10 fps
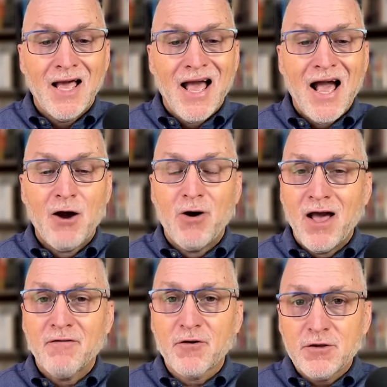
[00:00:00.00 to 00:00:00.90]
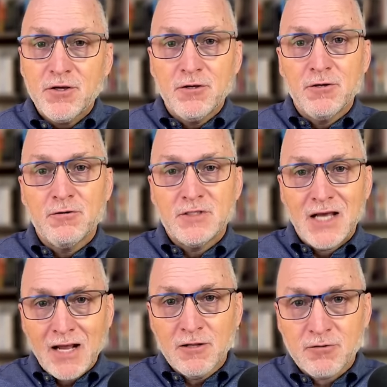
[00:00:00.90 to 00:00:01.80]
However you
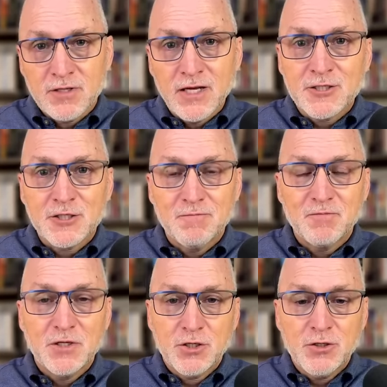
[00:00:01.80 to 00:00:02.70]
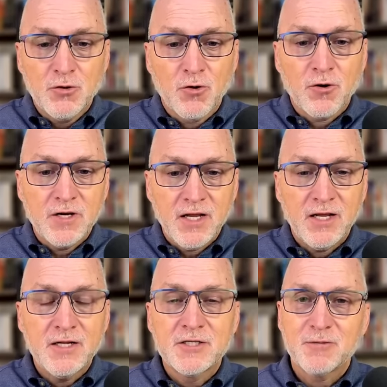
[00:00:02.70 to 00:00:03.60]
tailor this to your
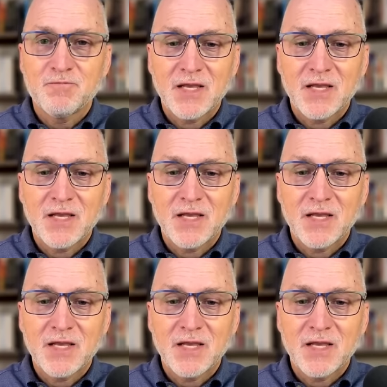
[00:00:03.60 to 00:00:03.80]
needs,